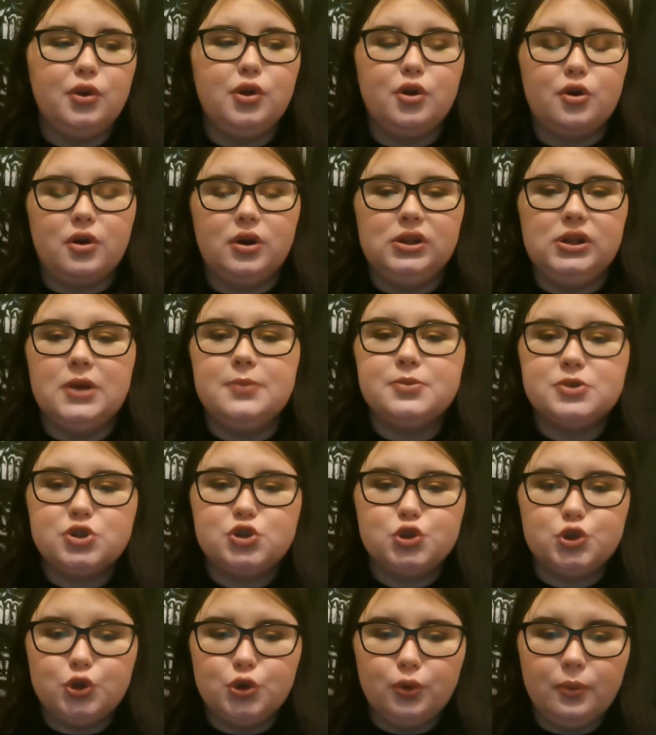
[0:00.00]
your lips
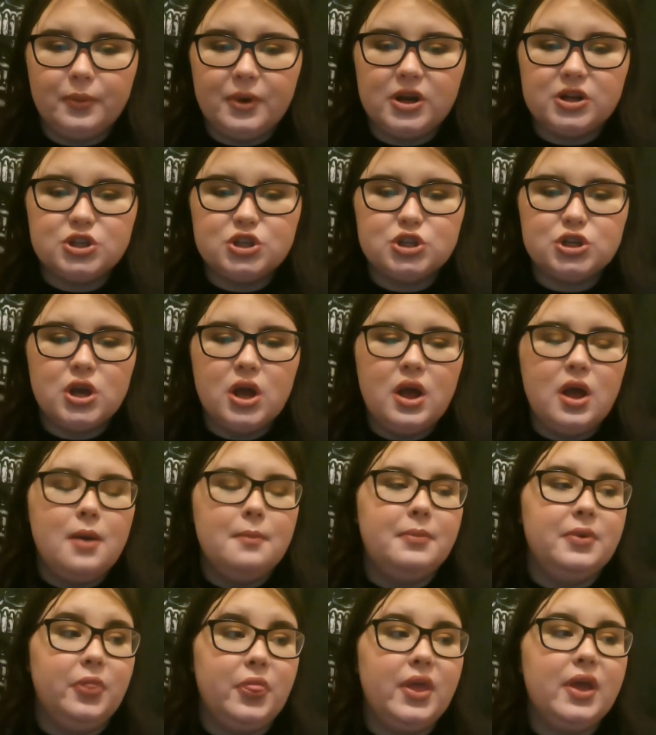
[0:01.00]
too much,
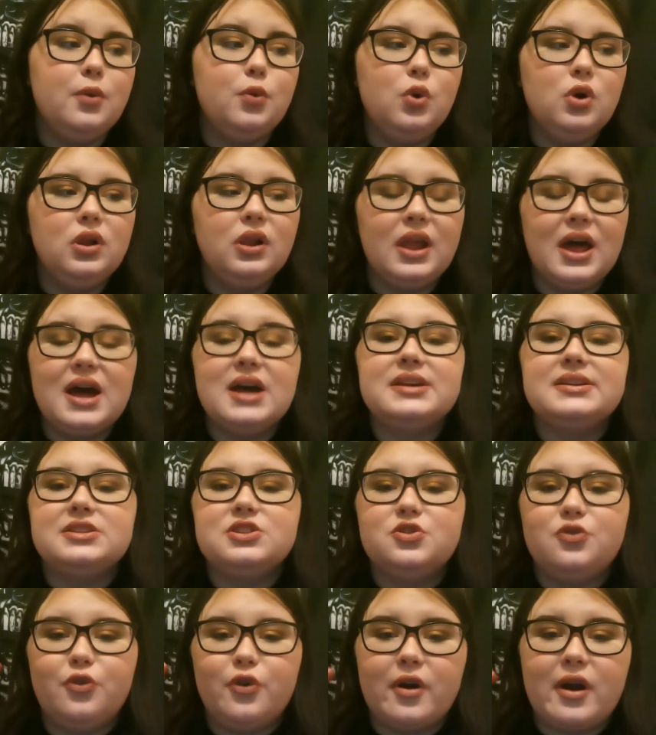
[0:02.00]
but they will
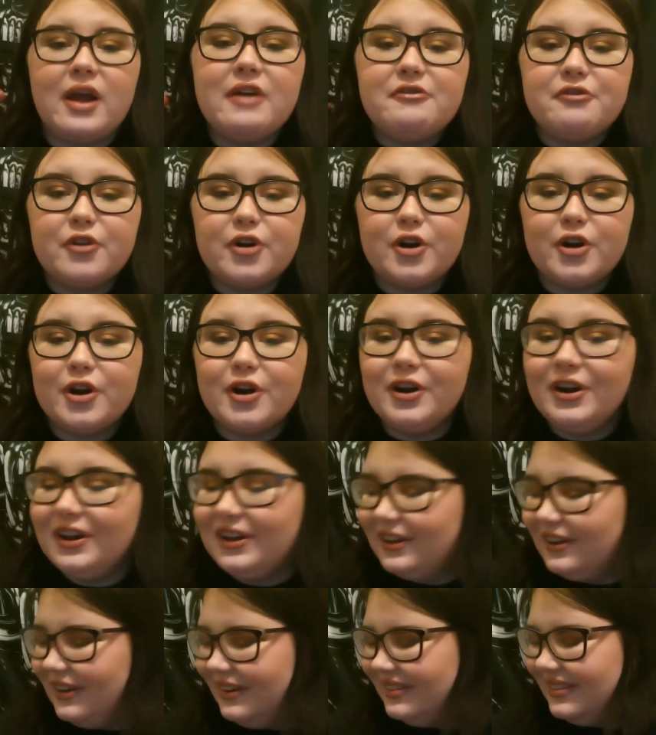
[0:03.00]
last forever
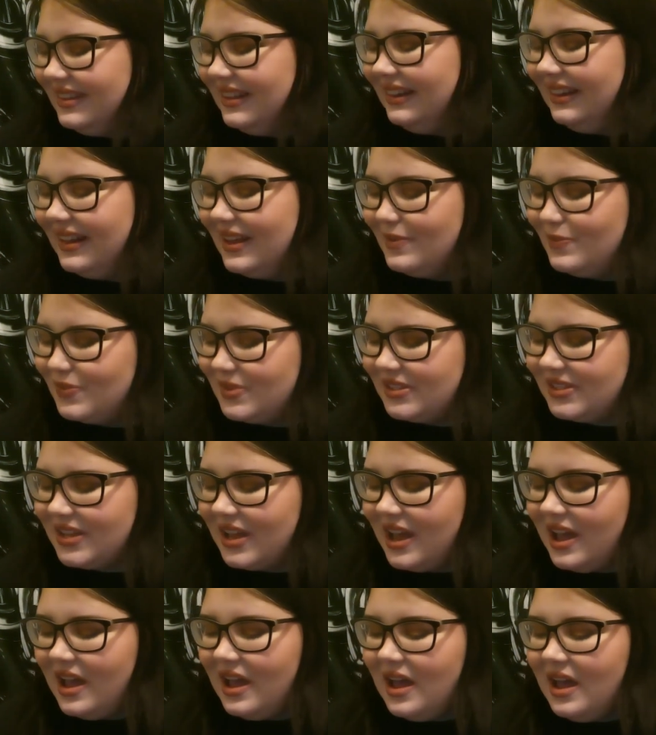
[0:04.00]
on the lips.
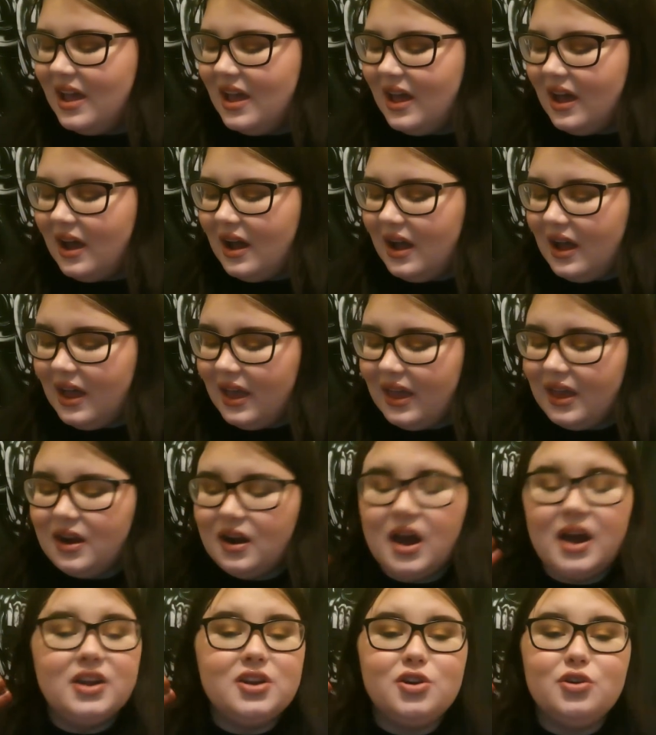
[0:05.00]
And
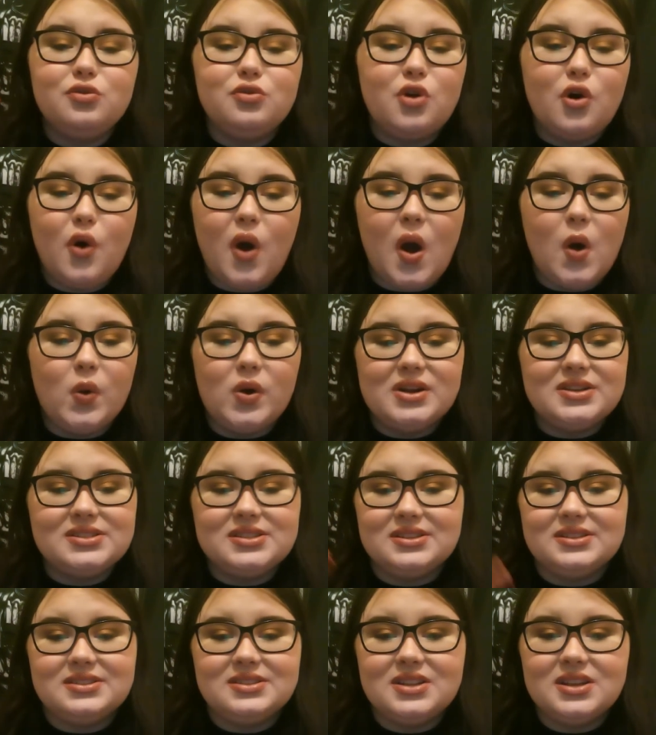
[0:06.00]
I don't know how
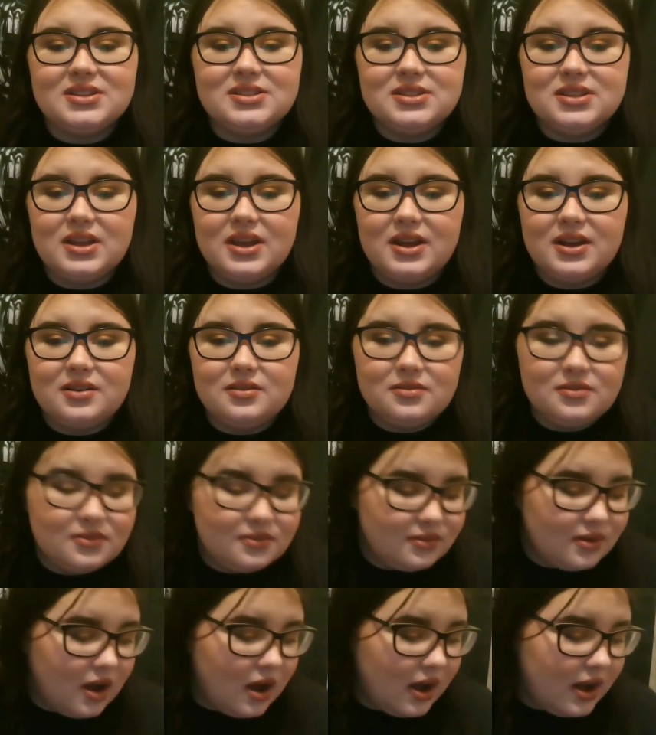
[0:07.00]
Essence does that.
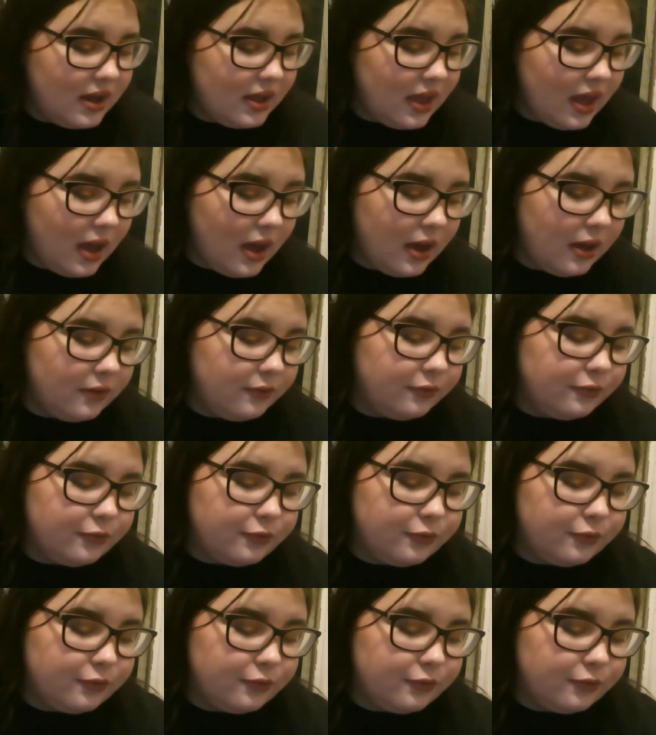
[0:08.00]
I have